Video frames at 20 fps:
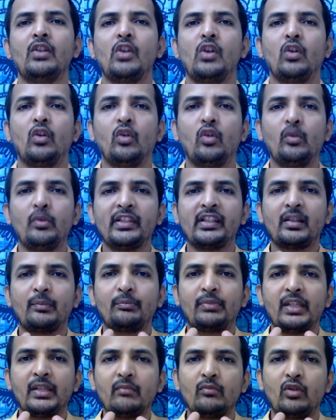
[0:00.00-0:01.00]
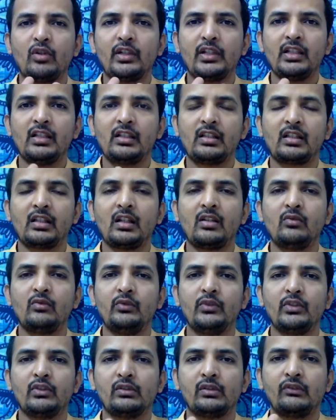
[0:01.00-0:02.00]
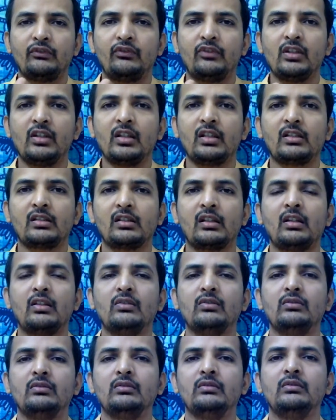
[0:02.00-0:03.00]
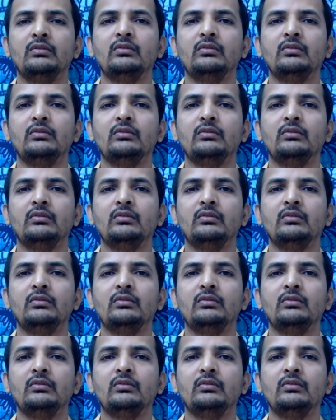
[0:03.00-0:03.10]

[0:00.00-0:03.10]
Om is a primordial sound, which was the first sound.